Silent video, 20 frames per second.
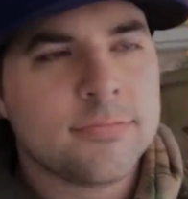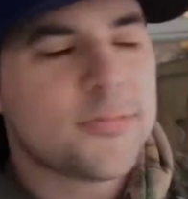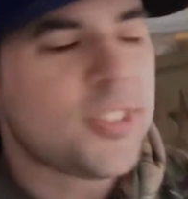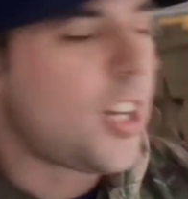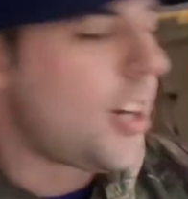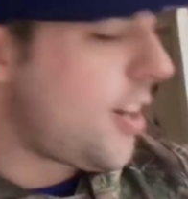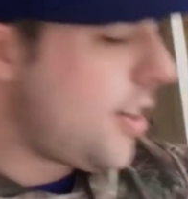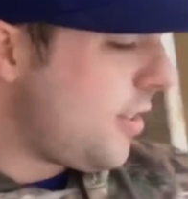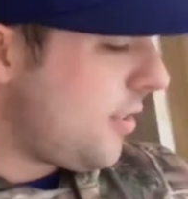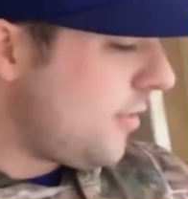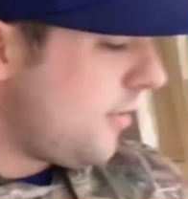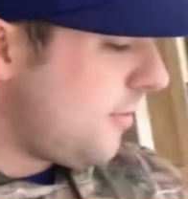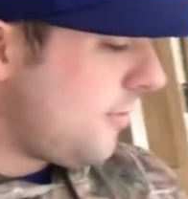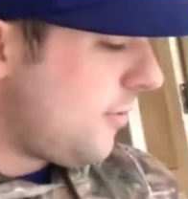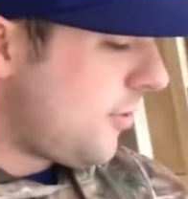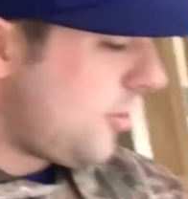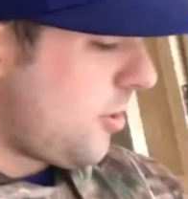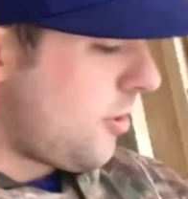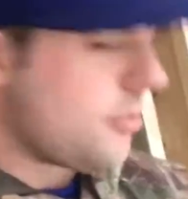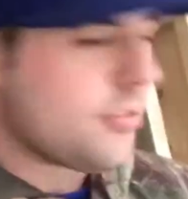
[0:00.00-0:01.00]
Alright,
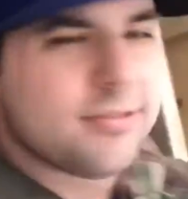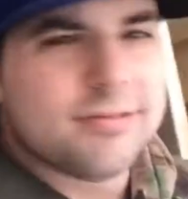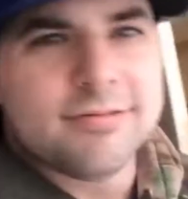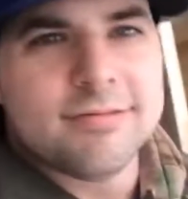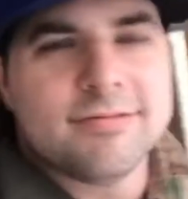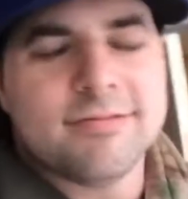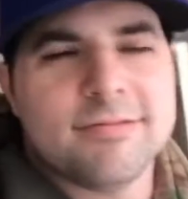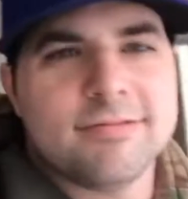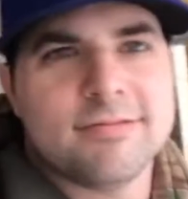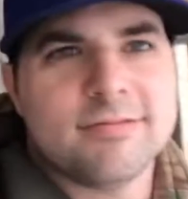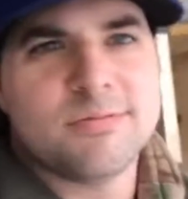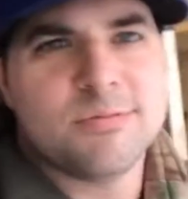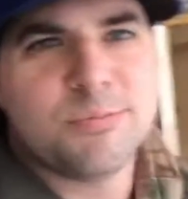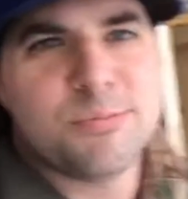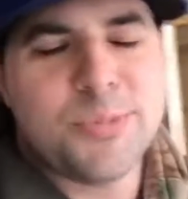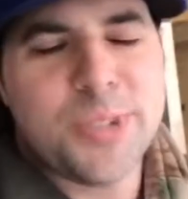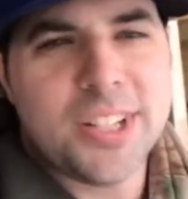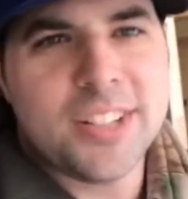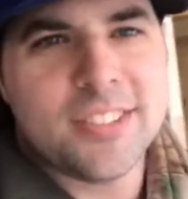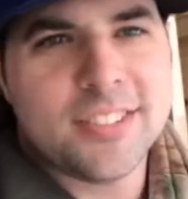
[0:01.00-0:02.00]
so I've
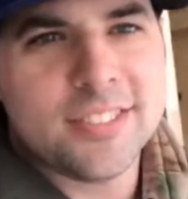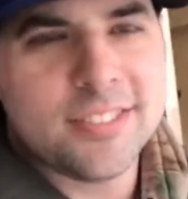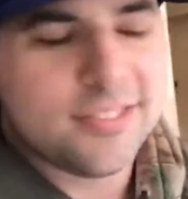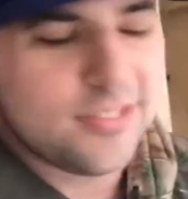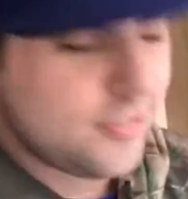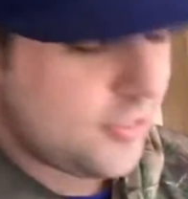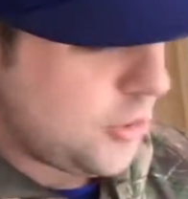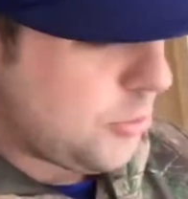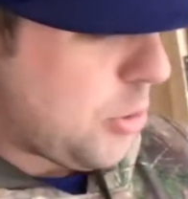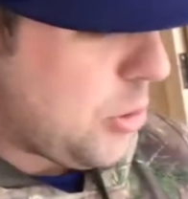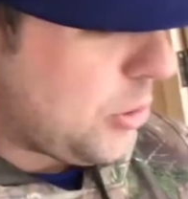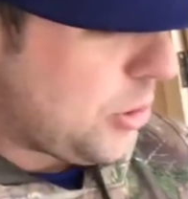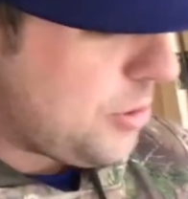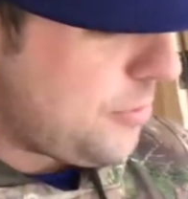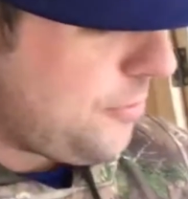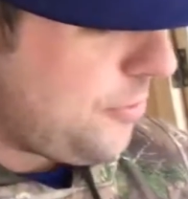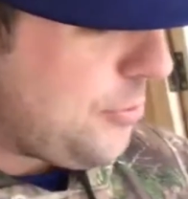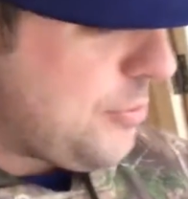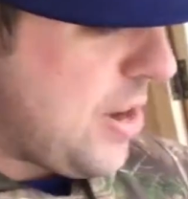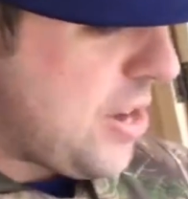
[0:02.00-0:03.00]
been smoking
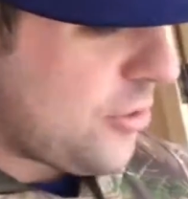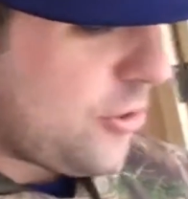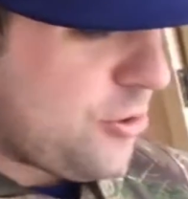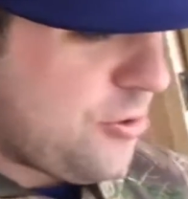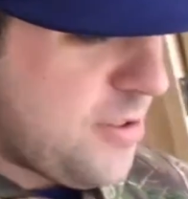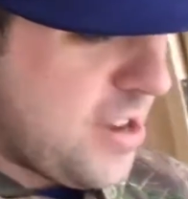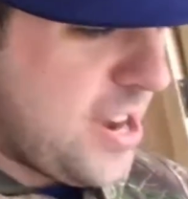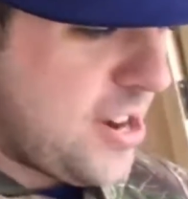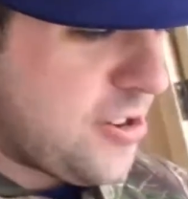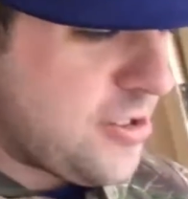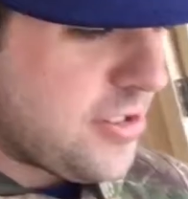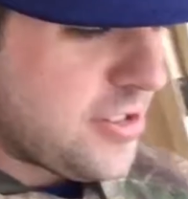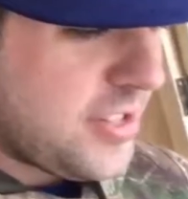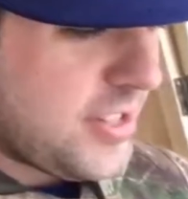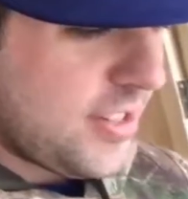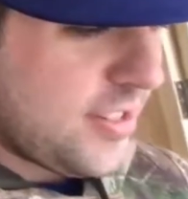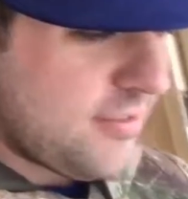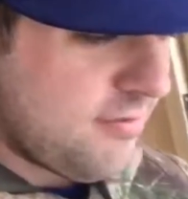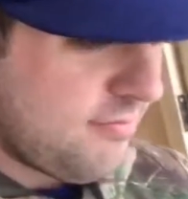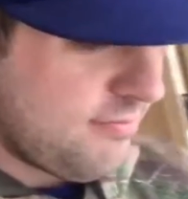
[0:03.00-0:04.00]
them for about 2 hours,
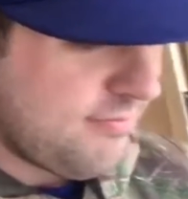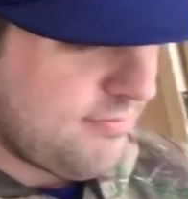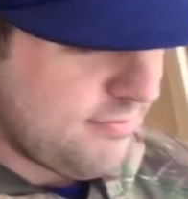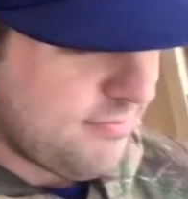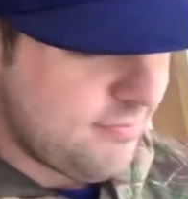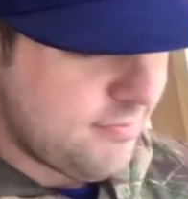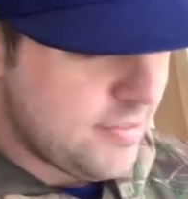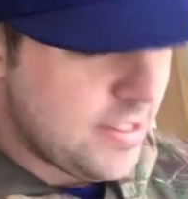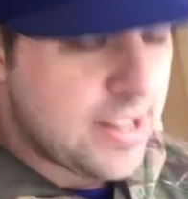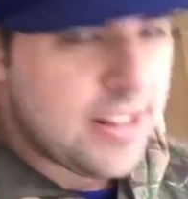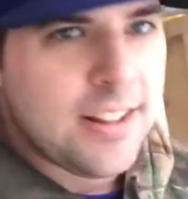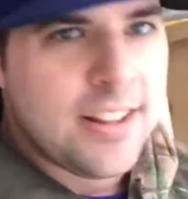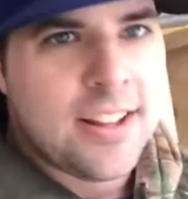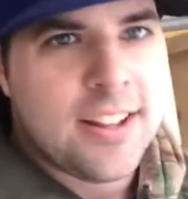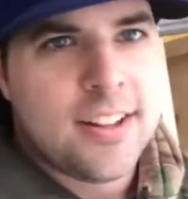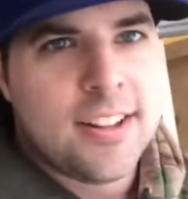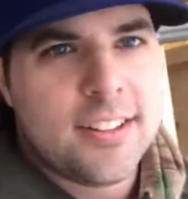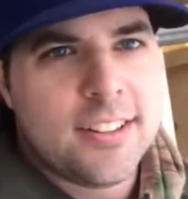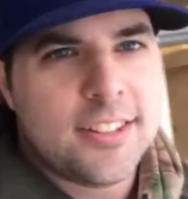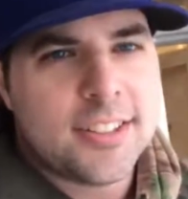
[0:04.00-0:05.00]
and
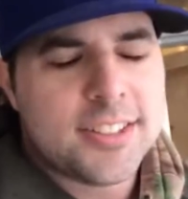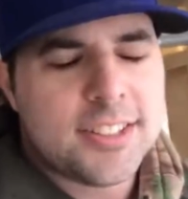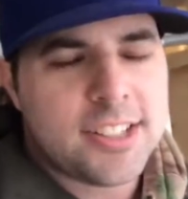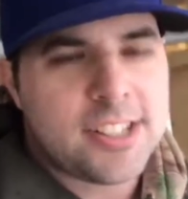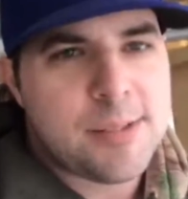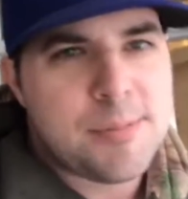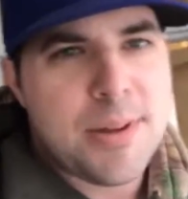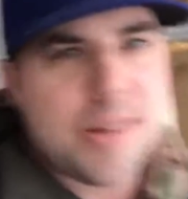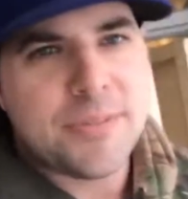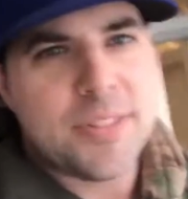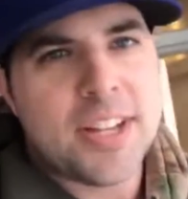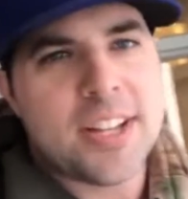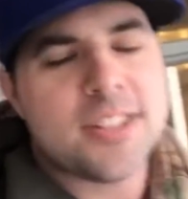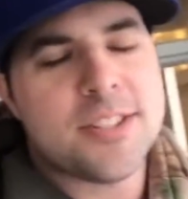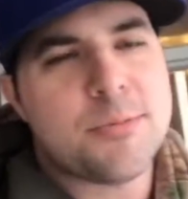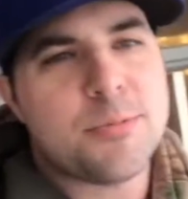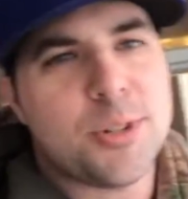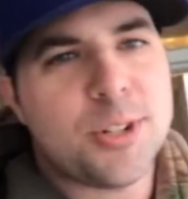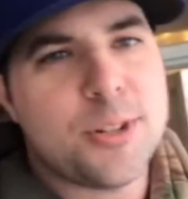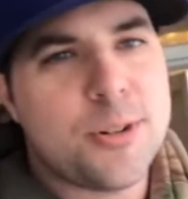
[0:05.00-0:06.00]
looks like I'm going to have to add
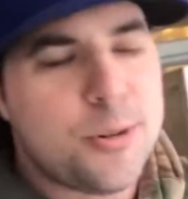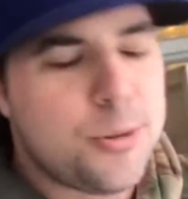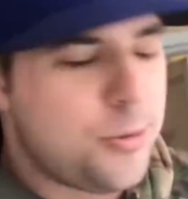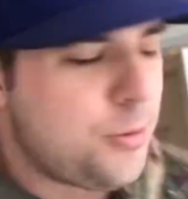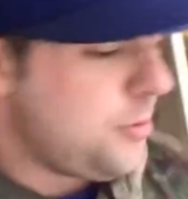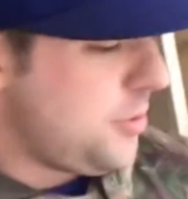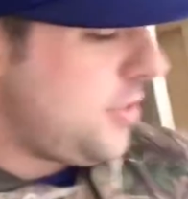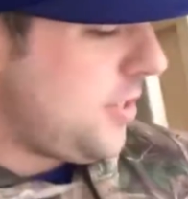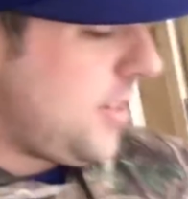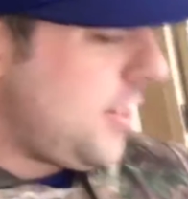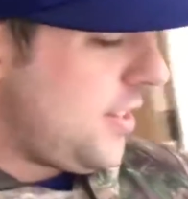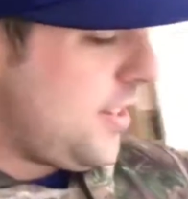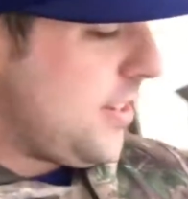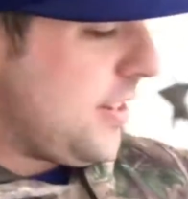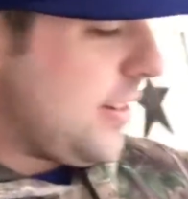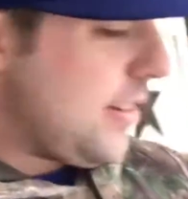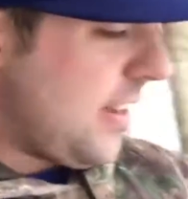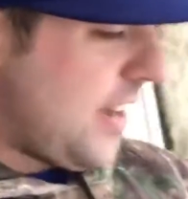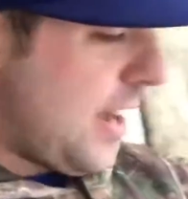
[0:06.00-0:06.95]
some more coals, and